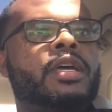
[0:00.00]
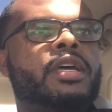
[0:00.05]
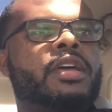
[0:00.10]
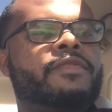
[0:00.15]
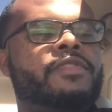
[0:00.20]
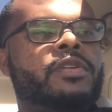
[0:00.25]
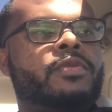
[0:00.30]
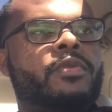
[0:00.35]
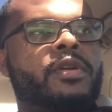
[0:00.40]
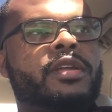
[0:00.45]

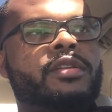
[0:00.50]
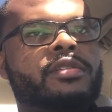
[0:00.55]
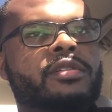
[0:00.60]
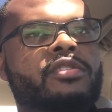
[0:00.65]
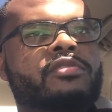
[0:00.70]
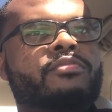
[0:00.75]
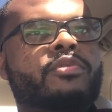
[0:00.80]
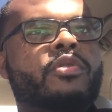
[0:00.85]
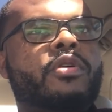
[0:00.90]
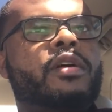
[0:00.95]
If you want to
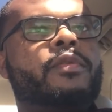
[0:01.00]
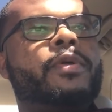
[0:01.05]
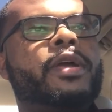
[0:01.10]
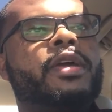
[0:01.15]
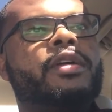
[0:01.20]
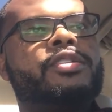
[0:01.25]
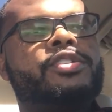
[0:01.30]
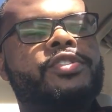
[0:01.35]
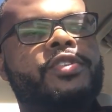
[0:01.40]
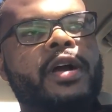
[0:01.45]
do more
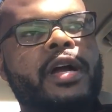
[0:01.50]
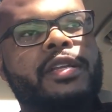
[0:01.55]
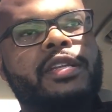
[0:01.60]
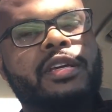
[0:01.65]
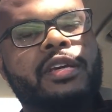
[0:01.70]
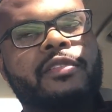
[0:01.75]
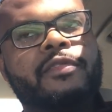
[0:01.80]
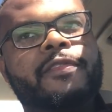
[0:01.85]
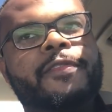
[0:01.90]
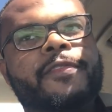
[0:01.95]

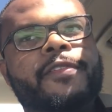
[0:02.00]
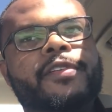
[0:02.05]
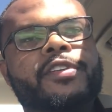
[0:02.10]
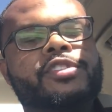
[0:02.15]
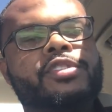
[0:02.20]
reconstructive